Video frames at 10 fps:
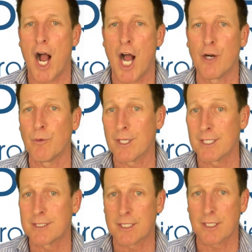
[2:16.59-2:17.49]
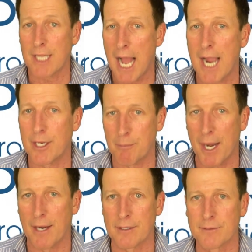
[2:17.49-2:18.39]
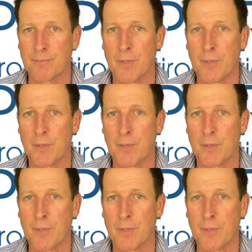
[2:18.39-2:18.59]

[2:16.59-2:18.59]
unrealistically high demand,